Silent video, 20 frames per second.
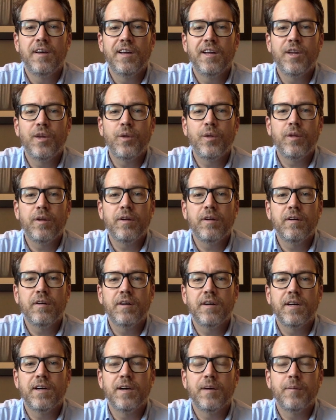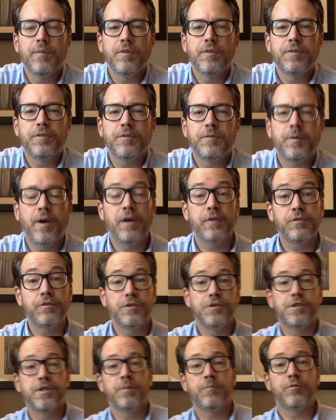Hello there. Um, this is Pastor
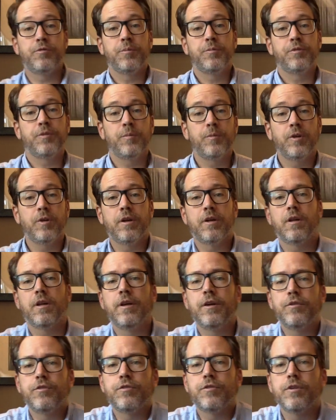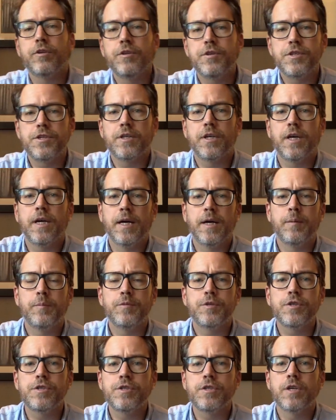Jim from Summerland Alliance Church. Um,
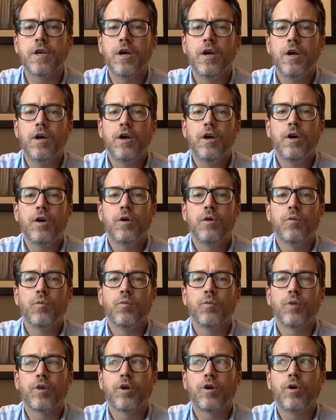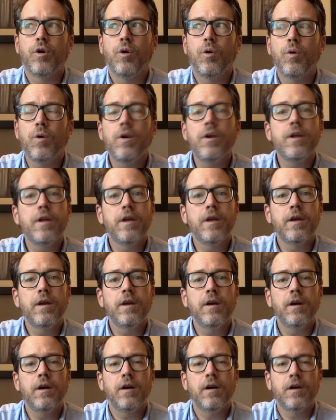just recording
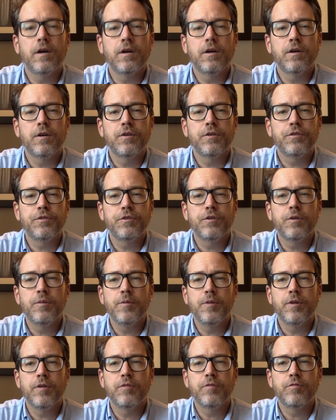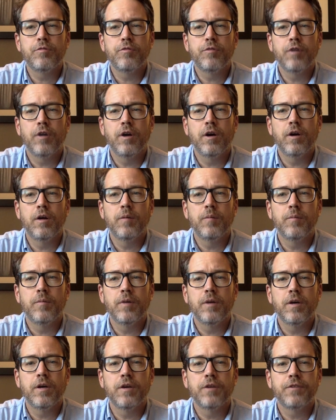our sermon from
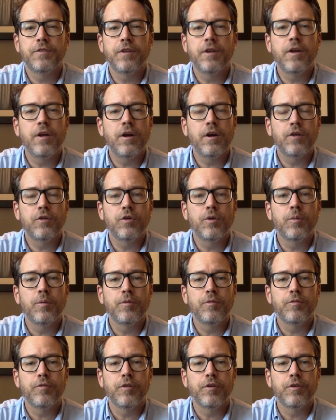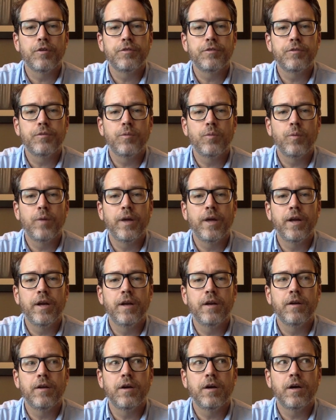uh, Sunday, October 1st.
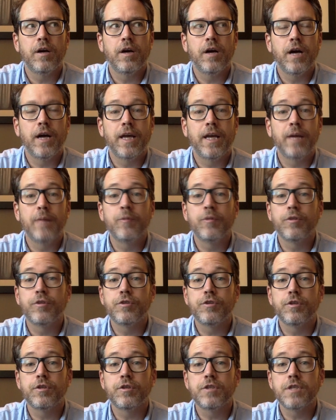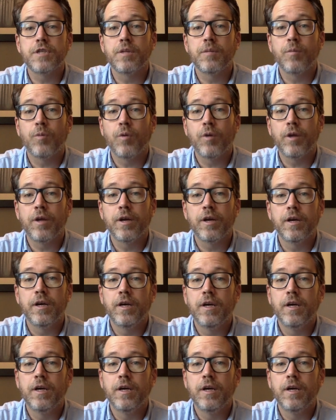When uh, I came to the church in the morning,